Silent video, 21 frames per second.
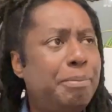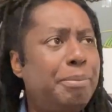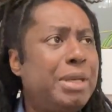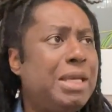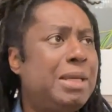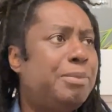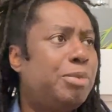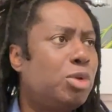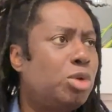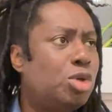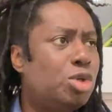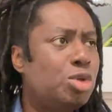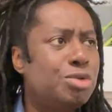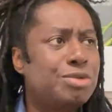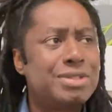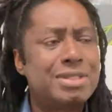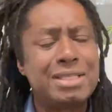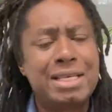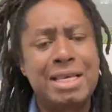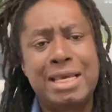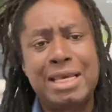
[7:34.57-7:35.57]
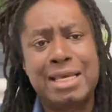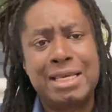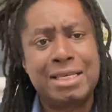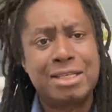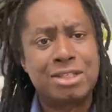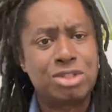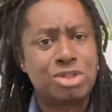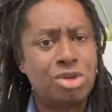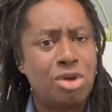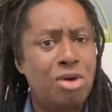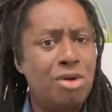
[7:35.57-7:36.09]
people who sing
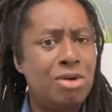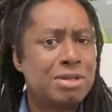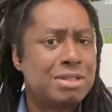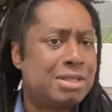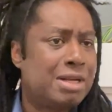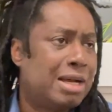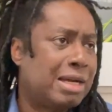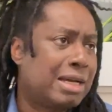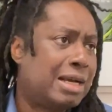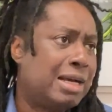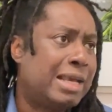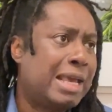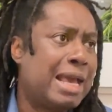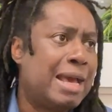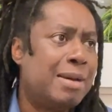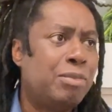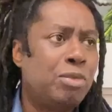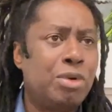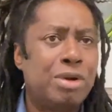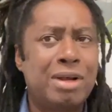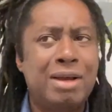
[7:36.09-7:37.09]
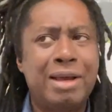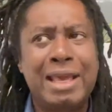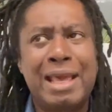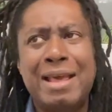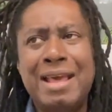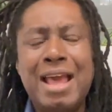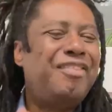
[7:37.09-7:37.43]
songs like I Am What I Am.